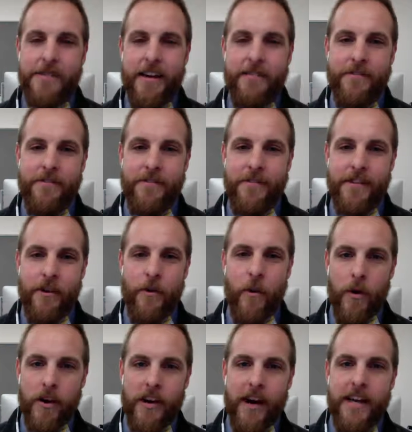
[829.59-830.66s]
I've
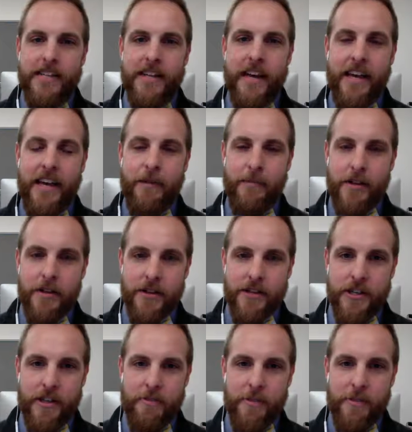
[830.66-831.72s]
organized Ed Camp
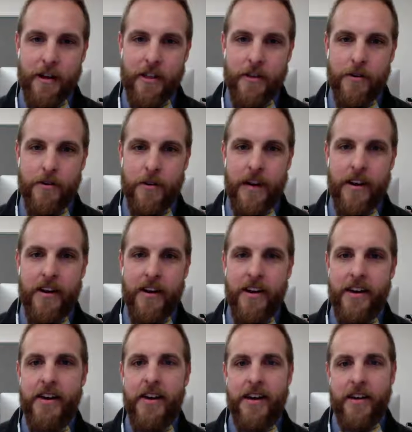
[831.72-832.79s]
leadership in my local area.